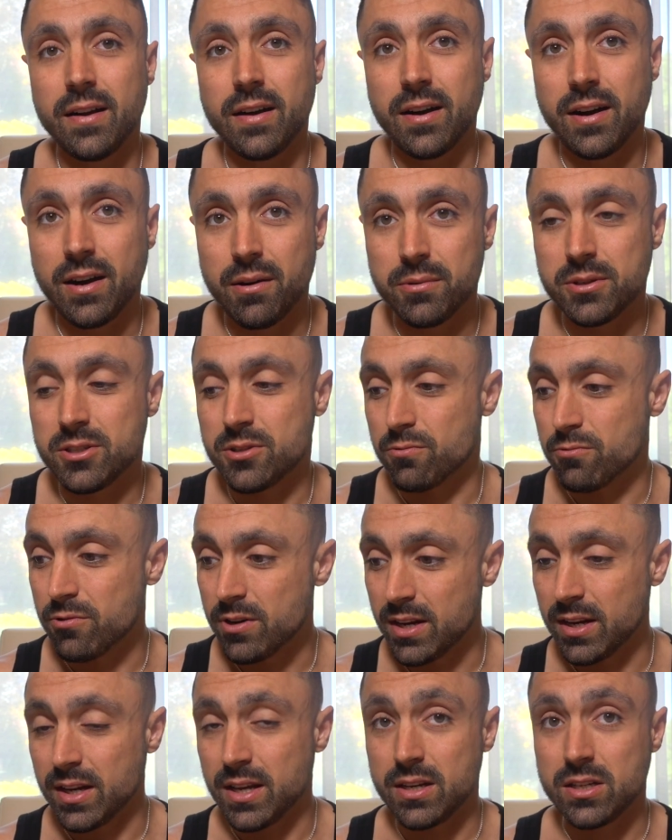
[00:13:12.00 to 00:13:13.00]
I was
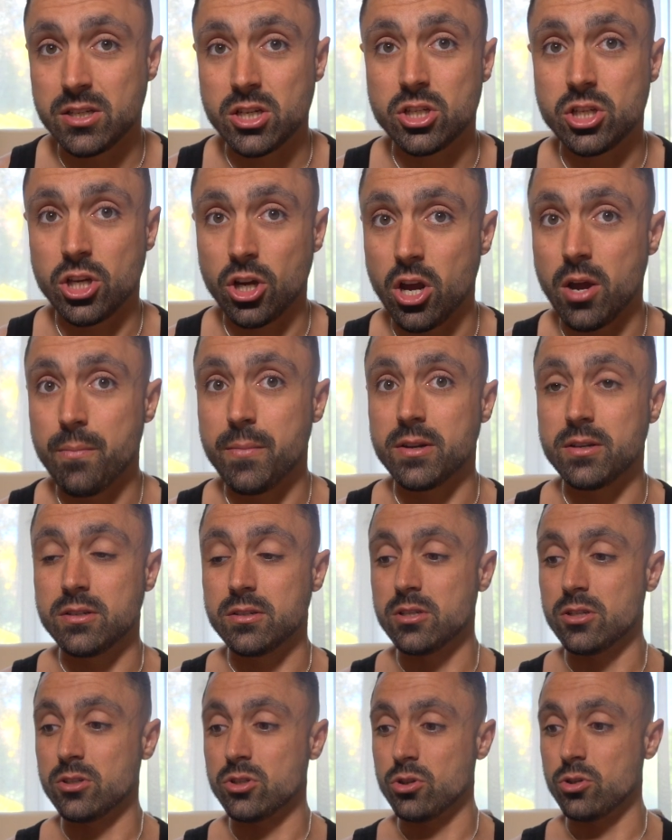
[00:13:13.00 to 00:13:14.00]
really
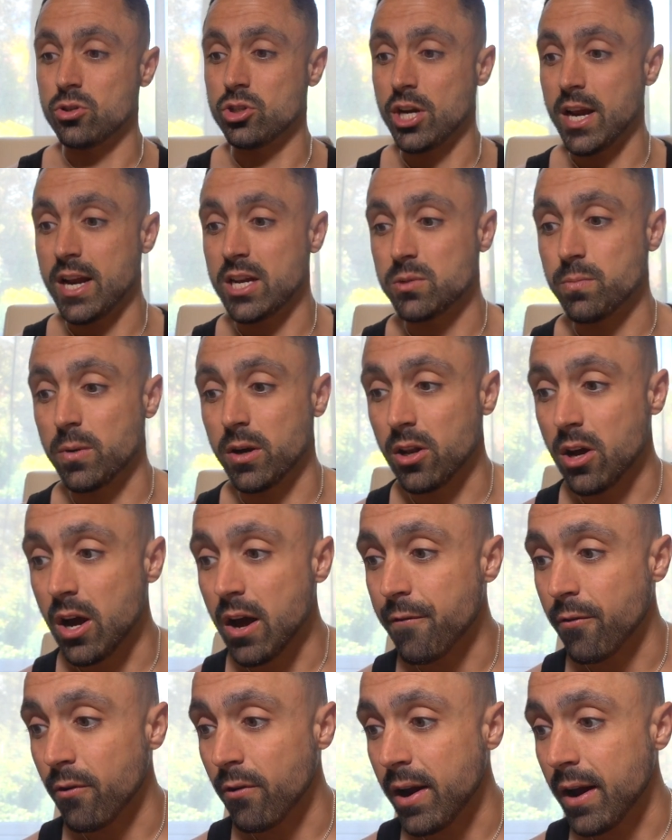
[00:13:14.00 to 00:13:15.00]
determined to change my
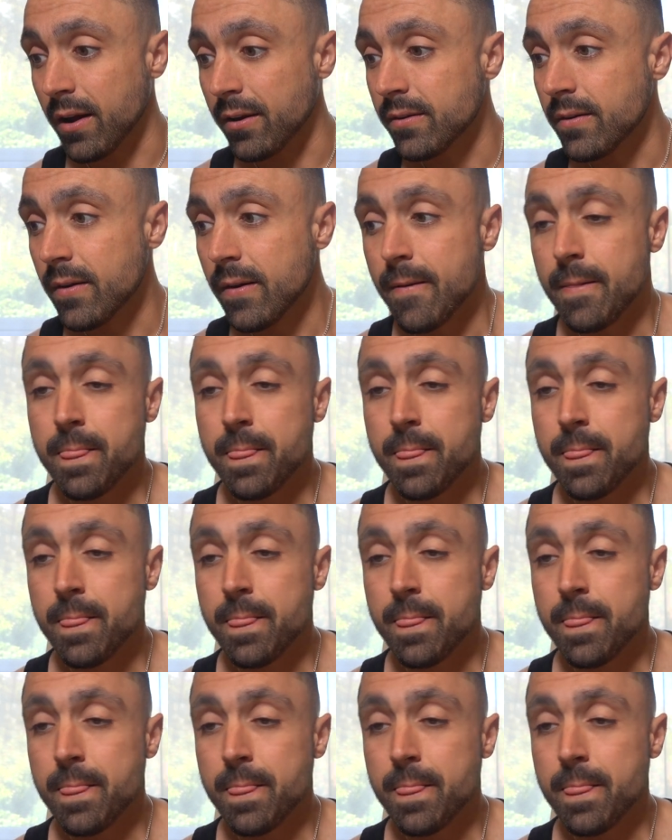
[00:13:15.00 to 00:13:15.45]
life around.